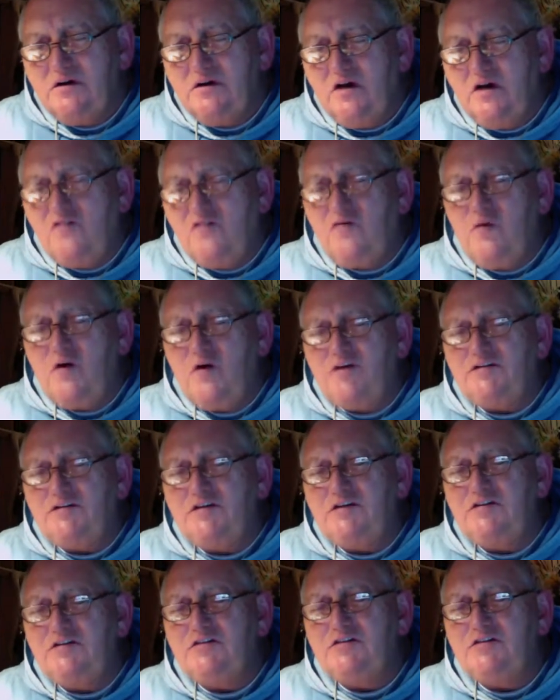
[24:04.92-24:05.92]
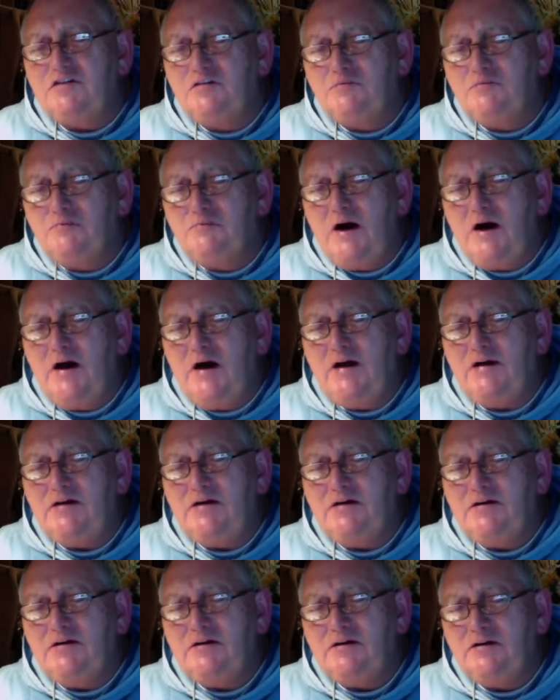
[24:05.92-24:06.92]
of wanting to combine
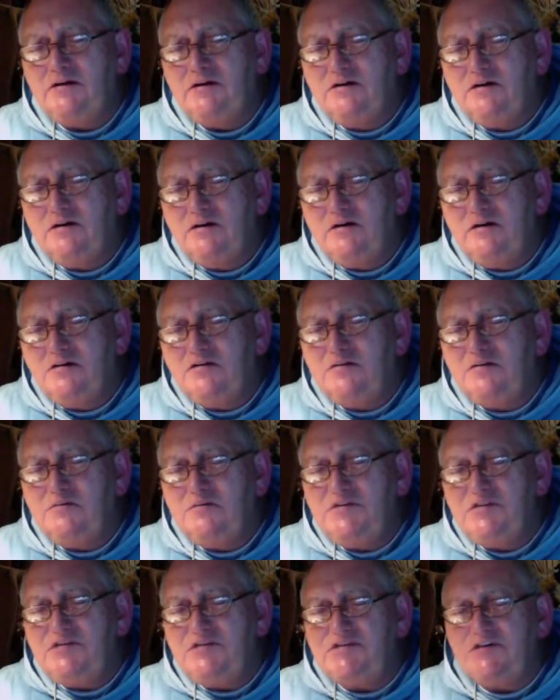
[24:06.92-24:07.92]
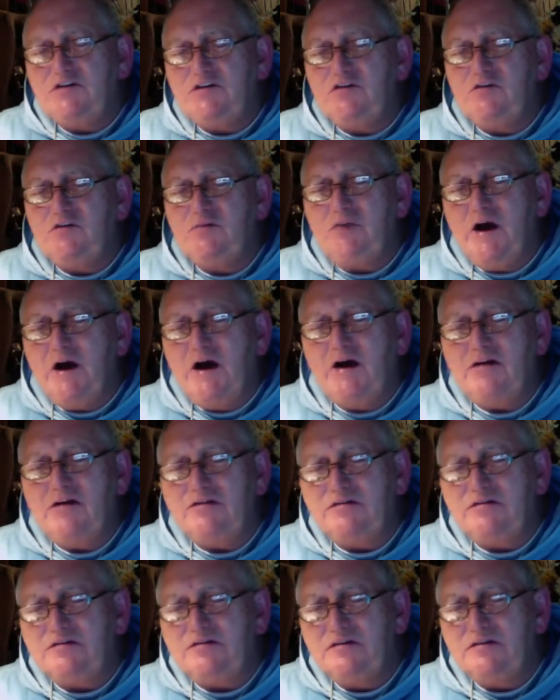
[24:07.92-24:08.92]
the mystical
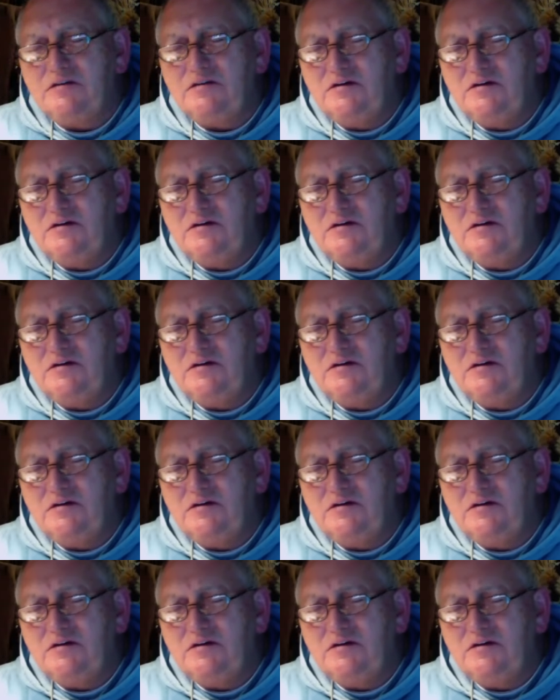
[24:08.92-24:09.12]
past